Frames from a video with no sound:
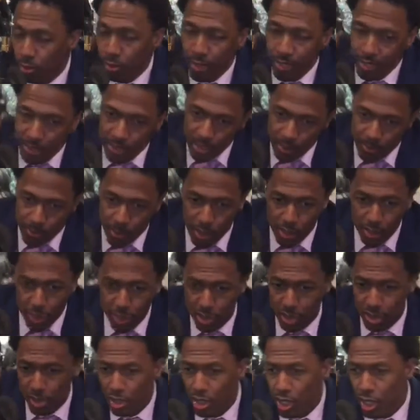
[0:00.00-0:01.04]
break this
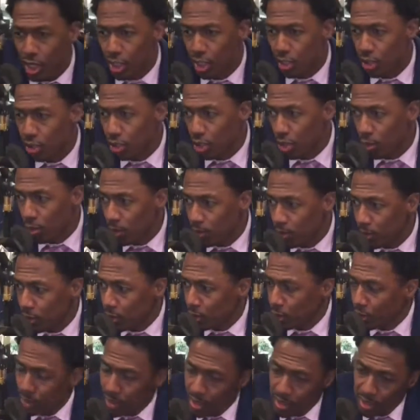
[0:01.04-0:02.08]
person. So, we've been
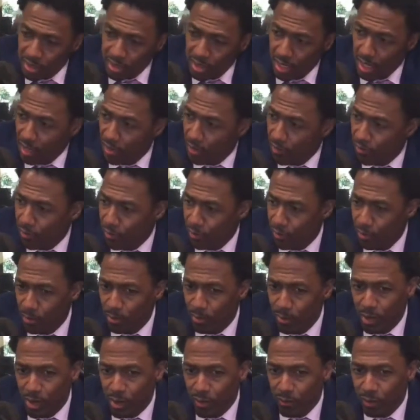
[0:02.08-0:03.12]
doing this
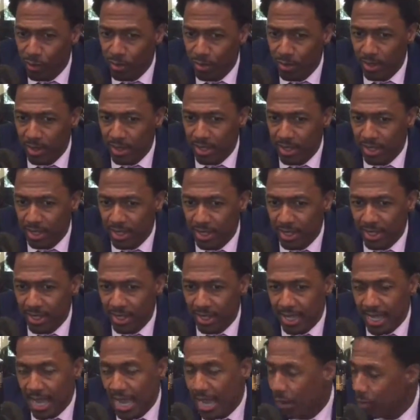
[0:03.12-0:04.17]
from
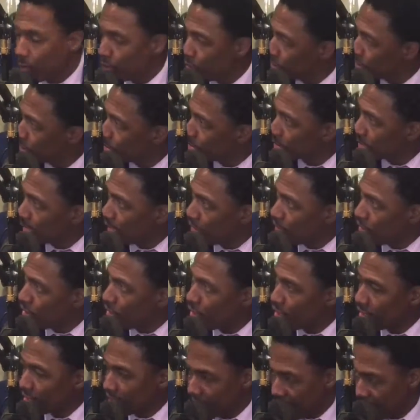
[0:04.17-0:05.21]
the Cat Williams, Kevin
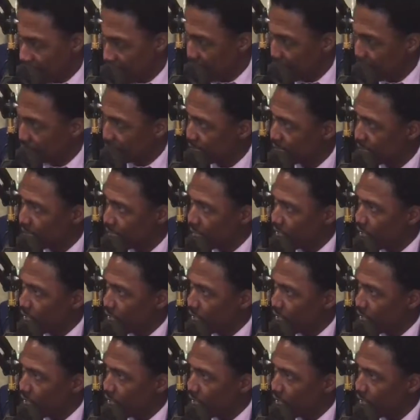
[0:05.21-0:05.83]
Hart days,